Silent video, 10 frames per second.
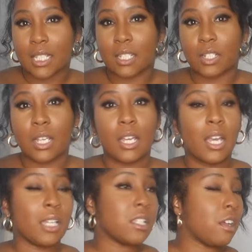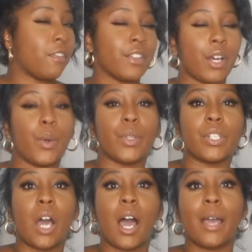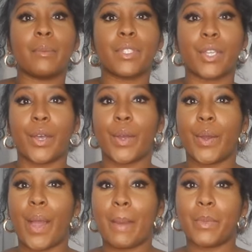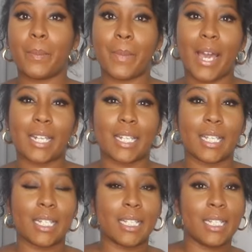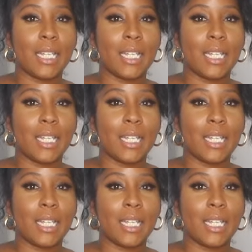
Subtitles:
and stuff like that all the time, so I'm not mad at it.